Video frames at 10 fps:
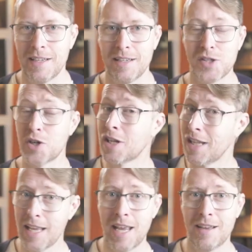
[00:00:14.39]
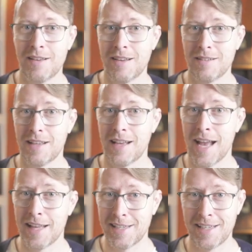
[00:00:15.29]
Certainly,
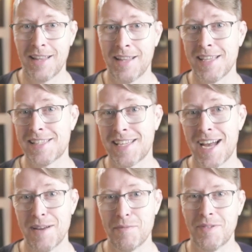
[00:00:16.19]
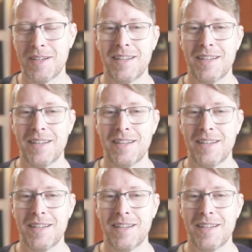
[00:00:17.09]
at his time,